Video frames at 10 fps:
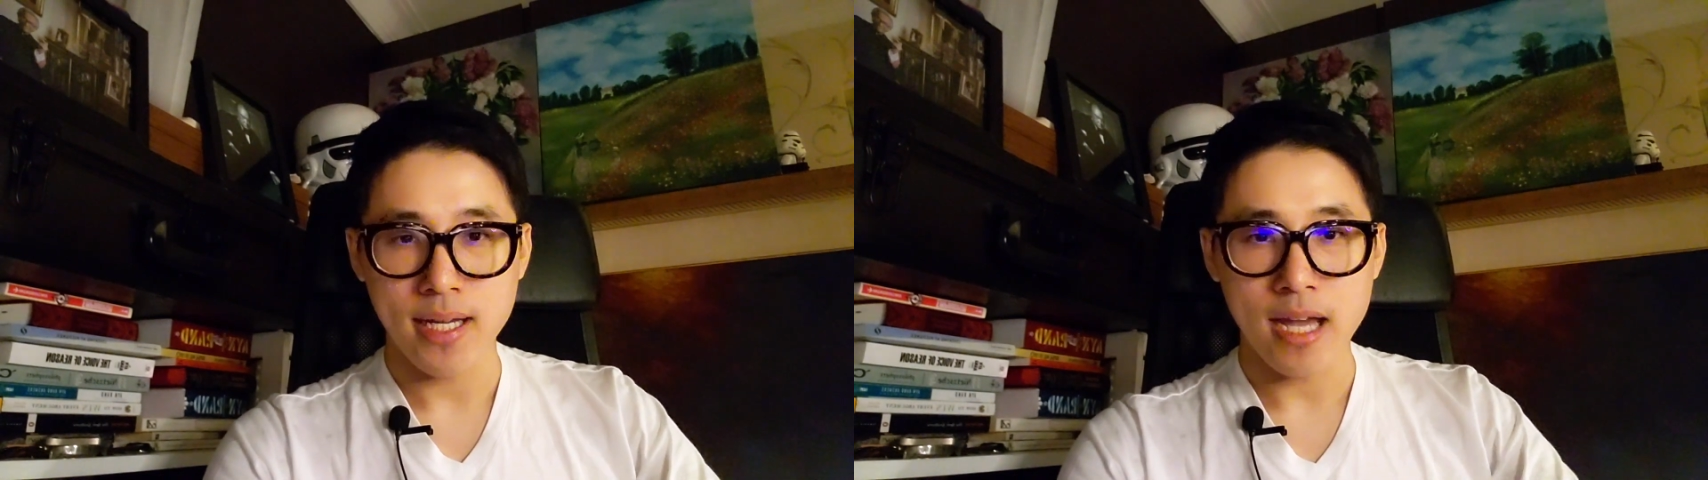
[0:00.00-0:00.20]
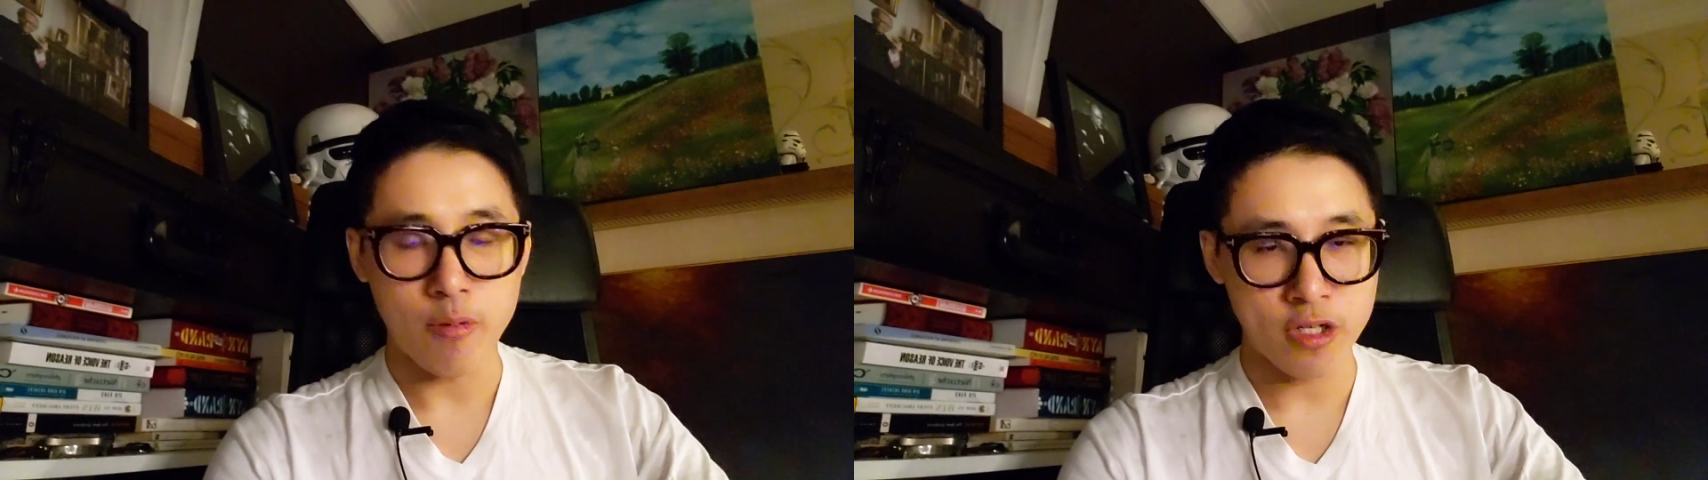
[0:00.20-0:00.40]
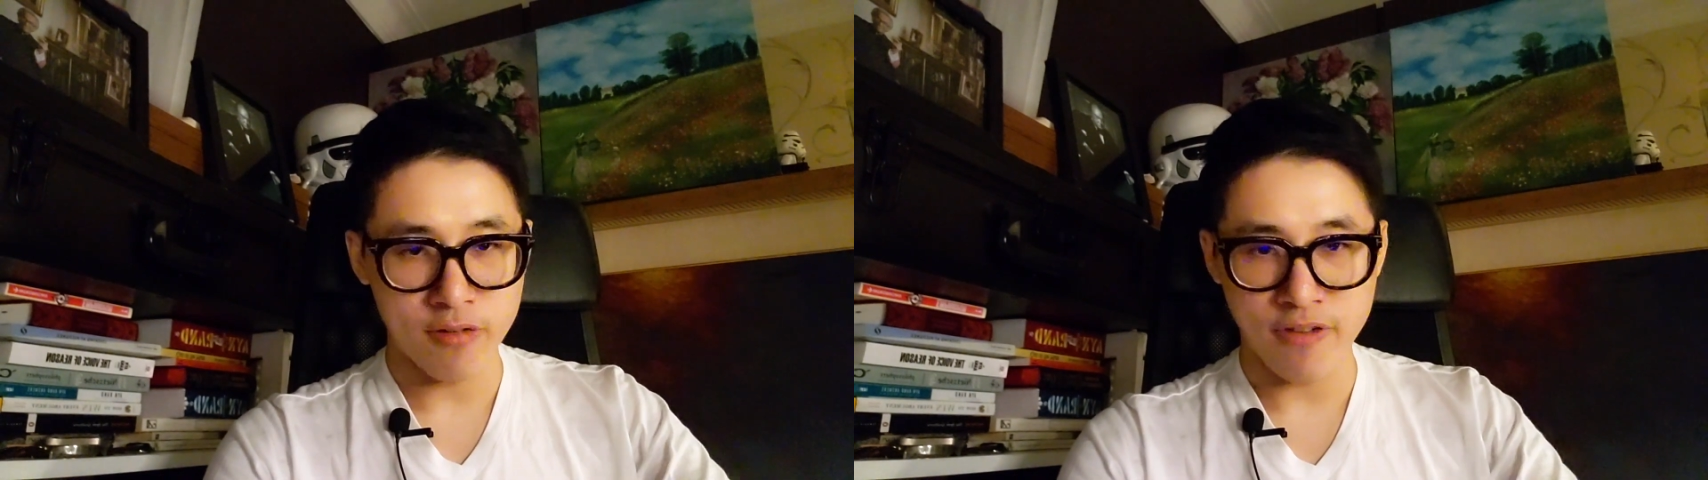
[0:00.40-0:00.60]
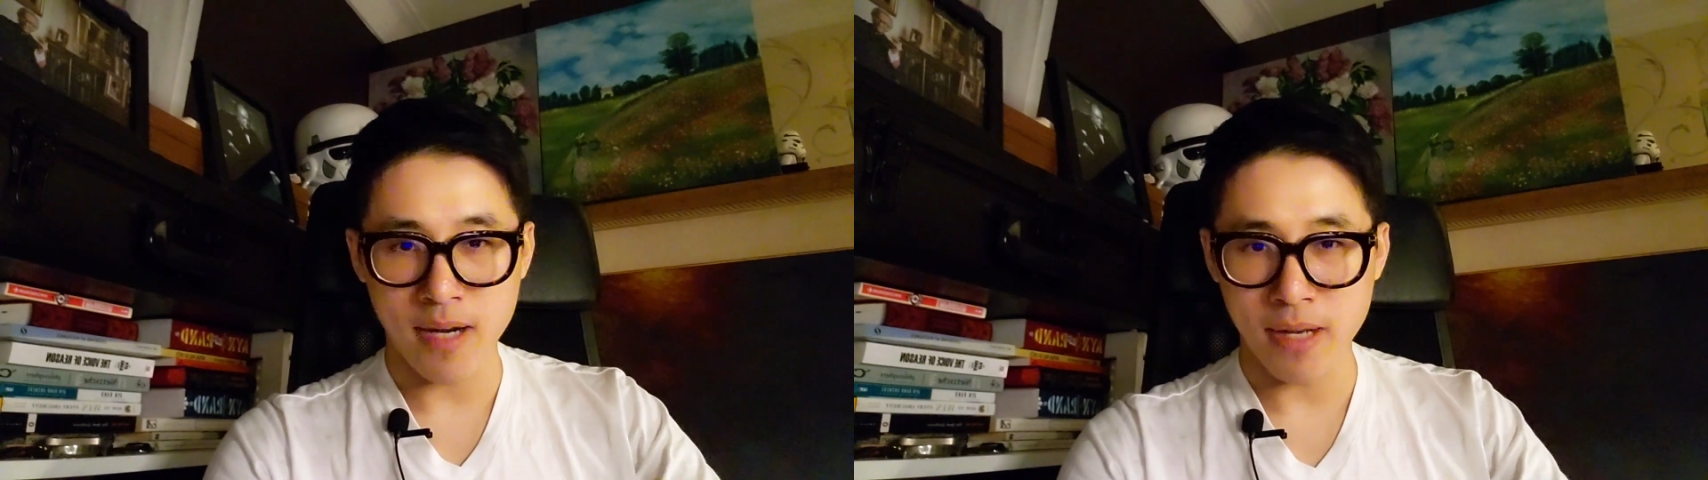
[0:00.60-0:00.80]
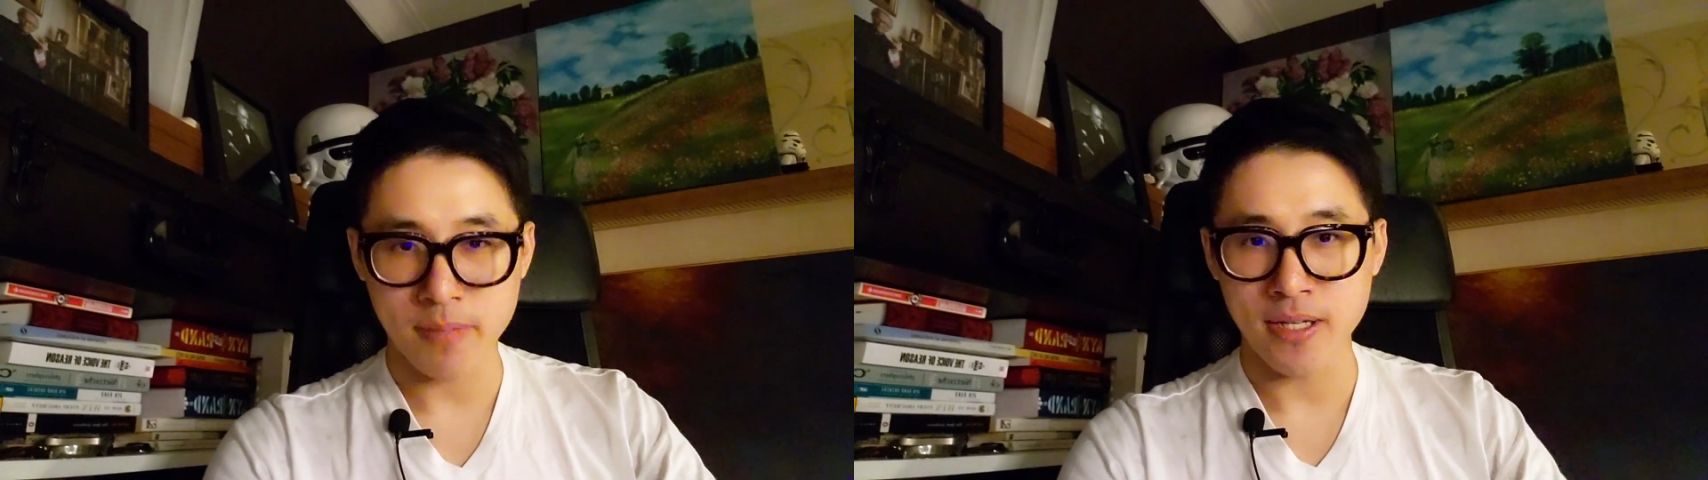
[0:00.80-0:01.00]
and we should very
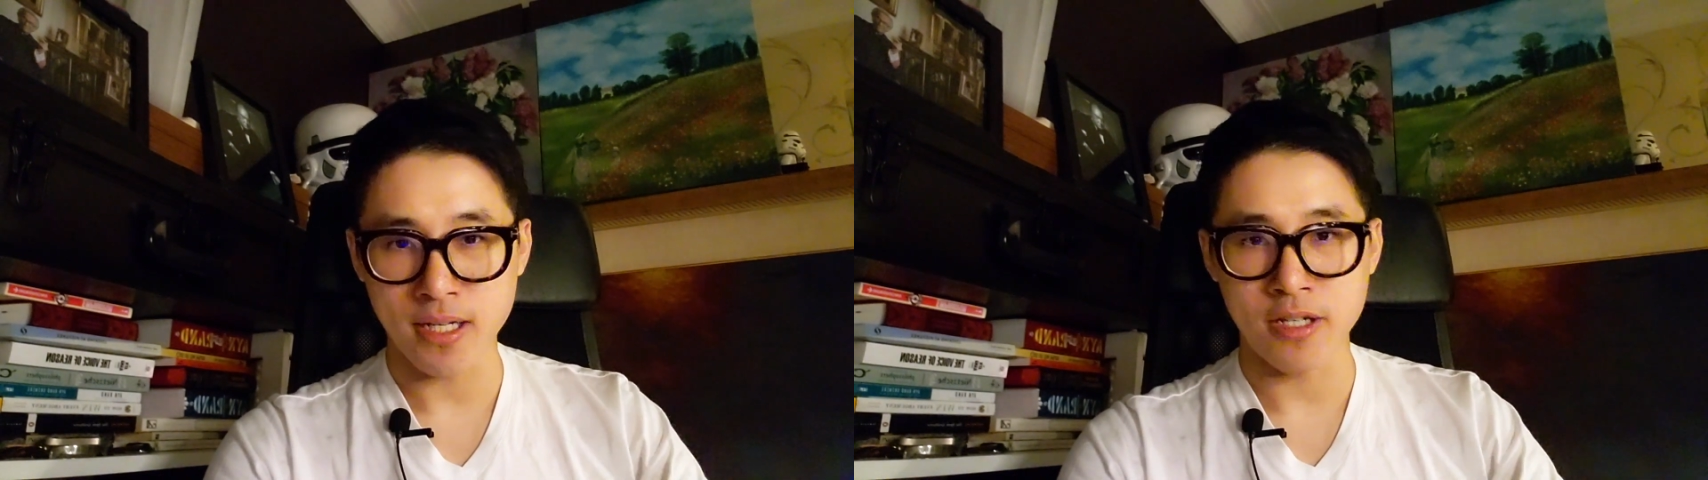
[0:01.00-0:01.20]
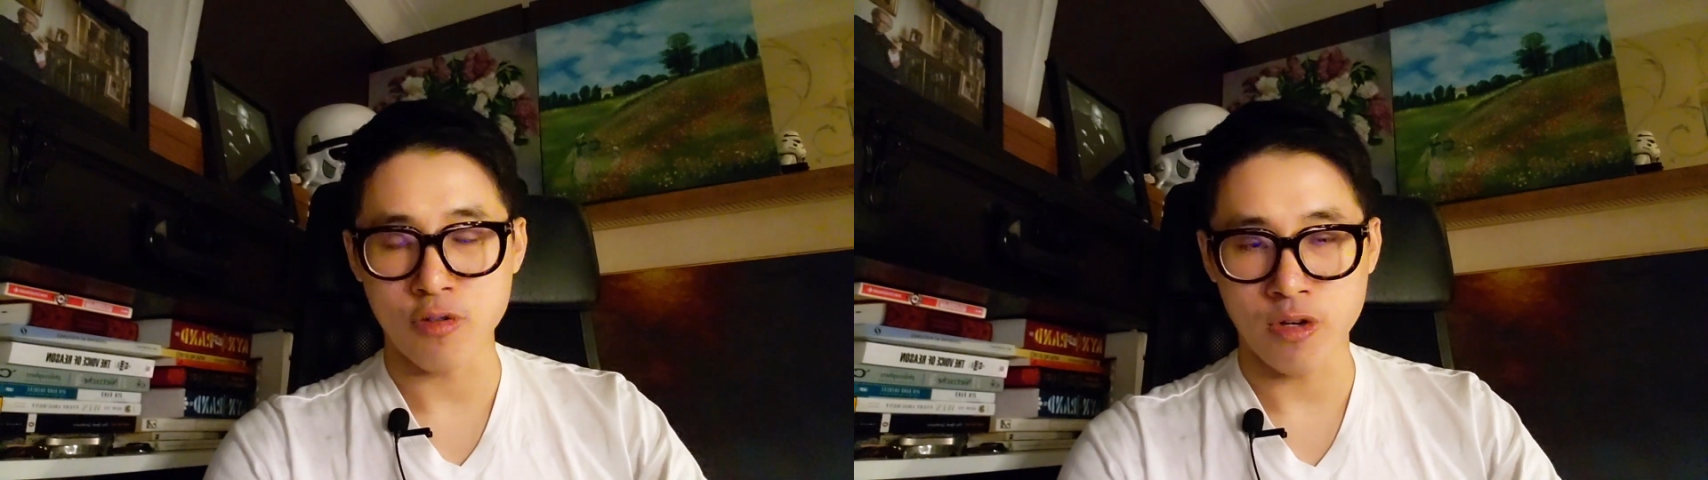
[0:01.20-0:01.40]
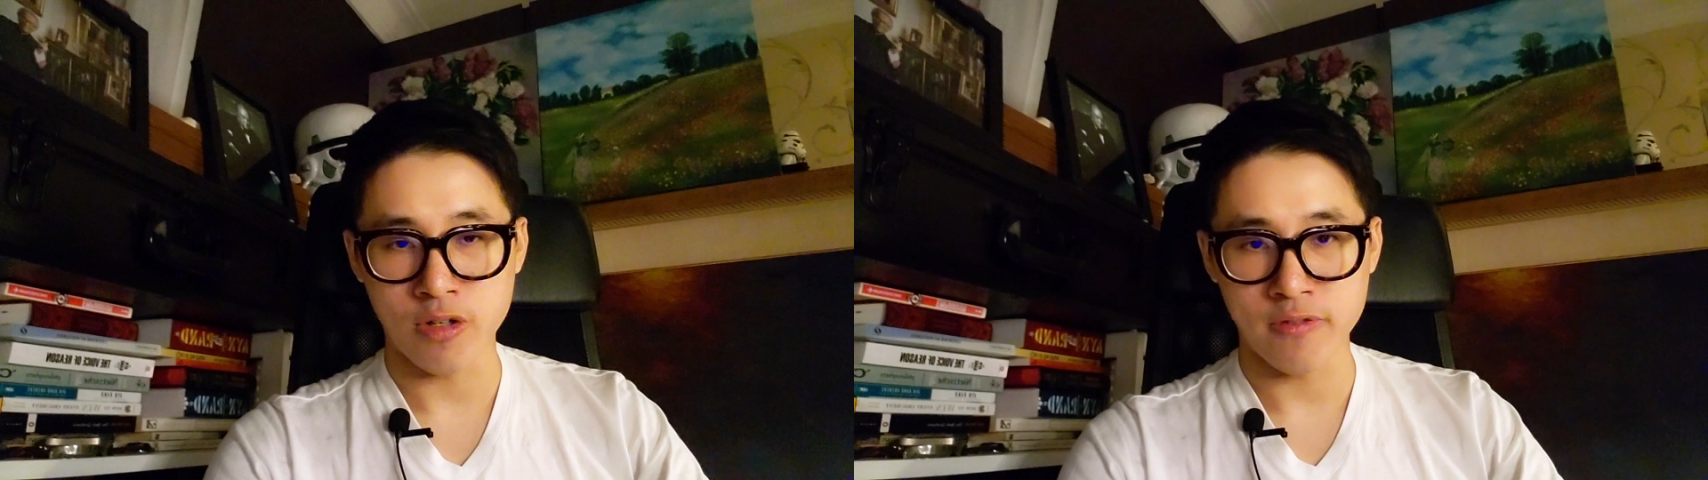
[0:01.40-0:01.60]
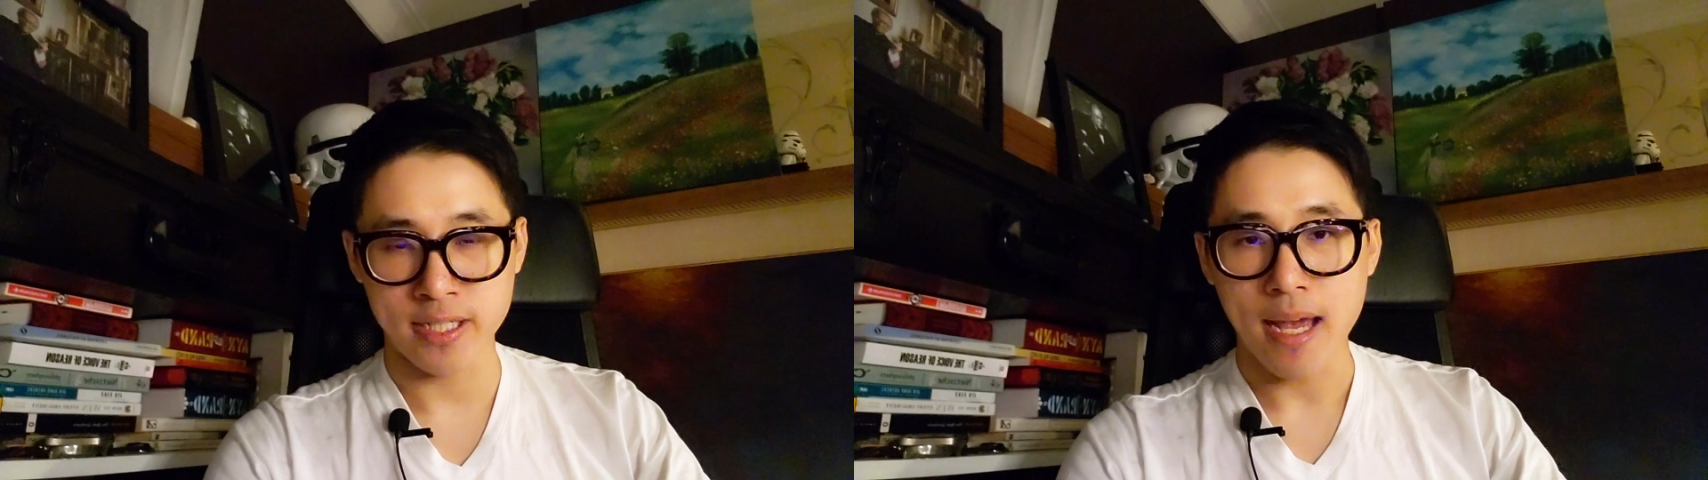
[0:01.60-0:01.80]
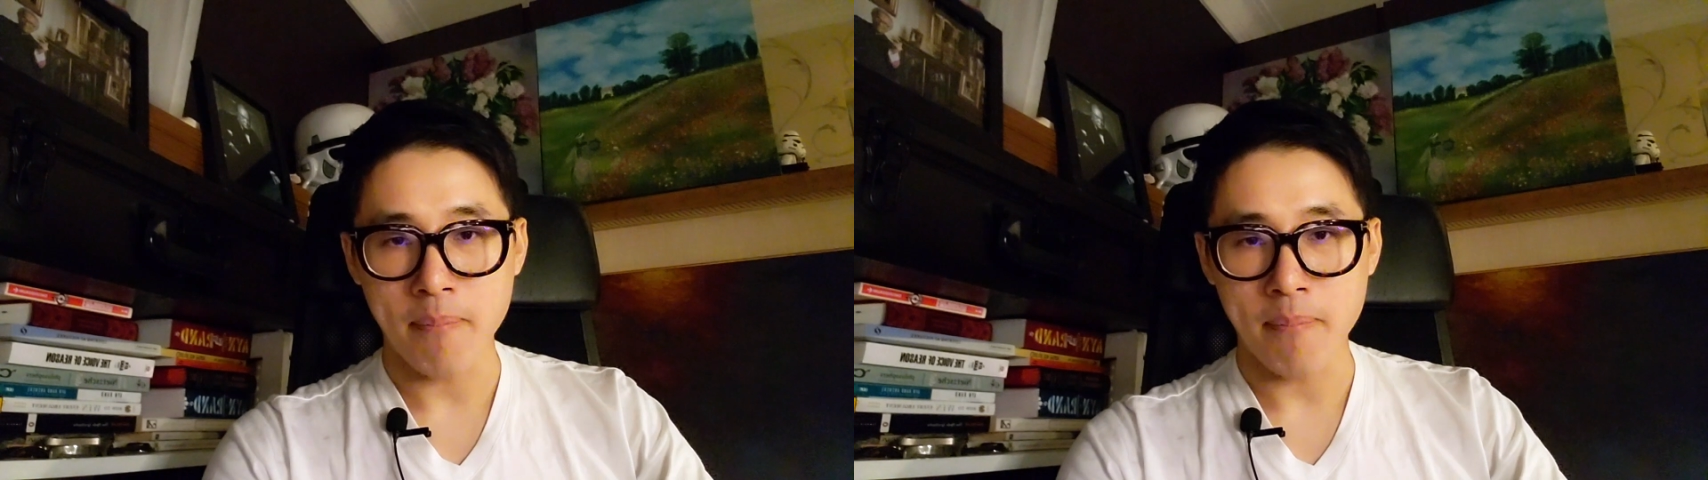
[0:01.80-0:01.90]
much be in control of it